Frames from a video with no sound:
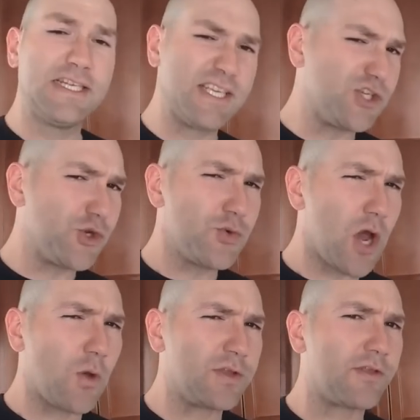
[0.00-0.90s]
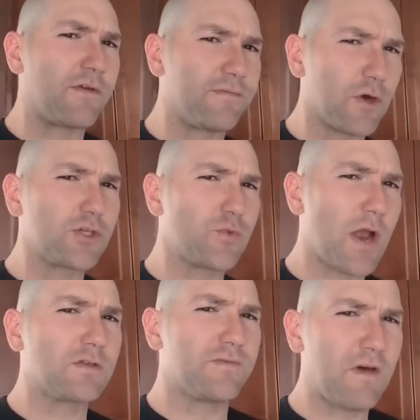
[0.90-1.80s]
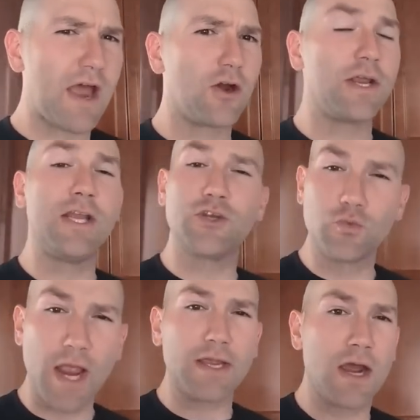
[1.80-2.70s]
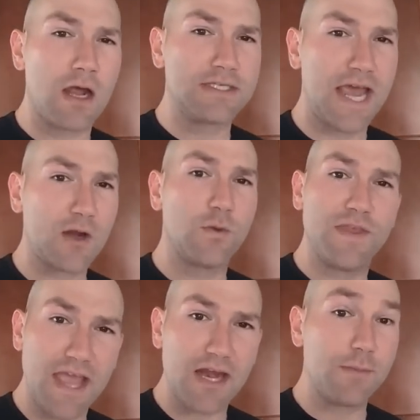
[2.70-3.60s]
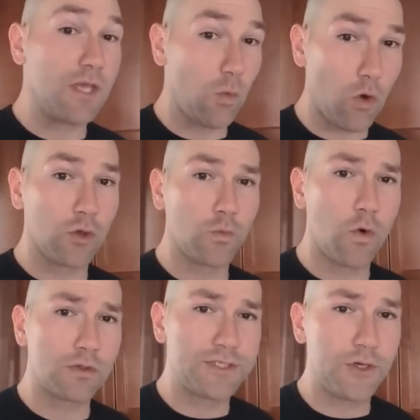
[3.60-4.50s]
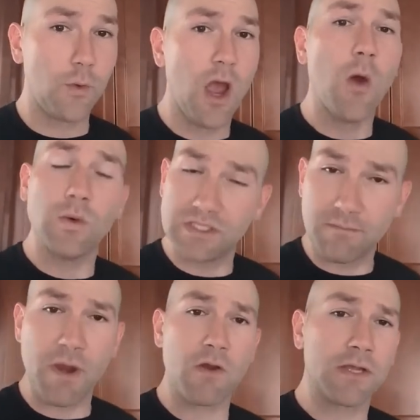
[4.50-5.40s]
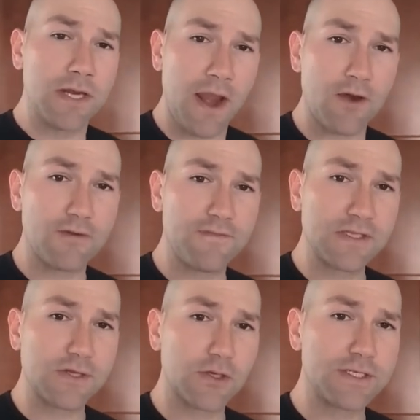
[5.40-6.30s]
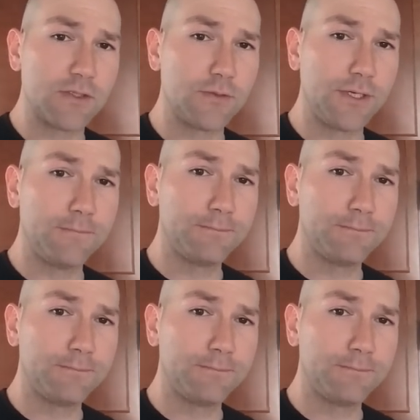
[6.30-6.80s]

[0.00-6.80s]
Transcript: Did you know that the first rounds fired in direct contact with the enemy in World War II was American air defense artillery?